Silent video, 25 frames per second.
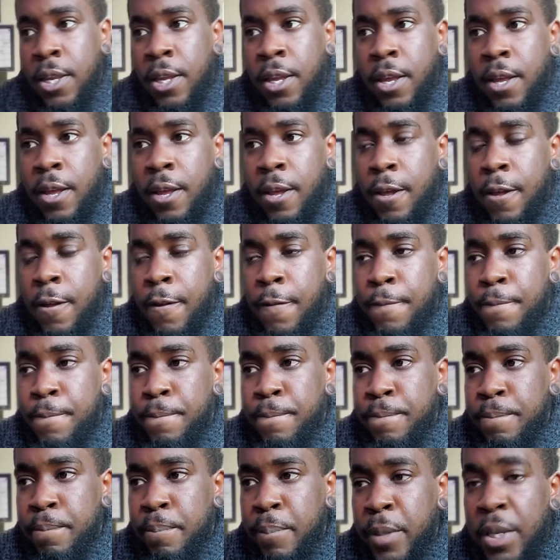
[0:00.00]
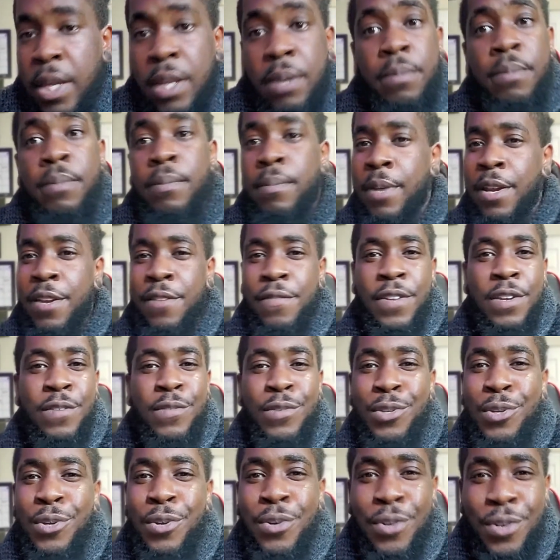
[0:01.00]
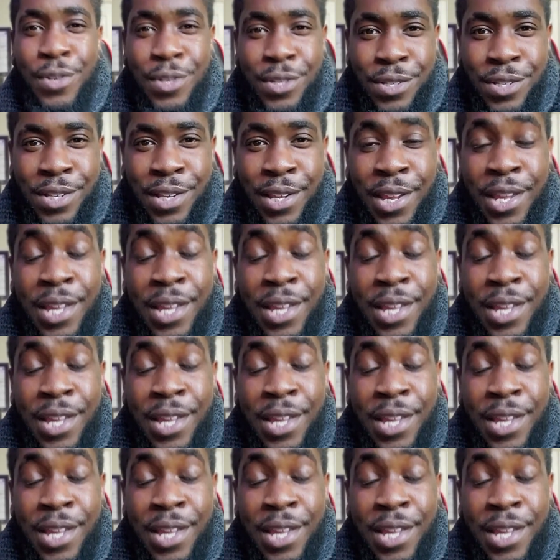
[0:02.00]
and my favorite, of course,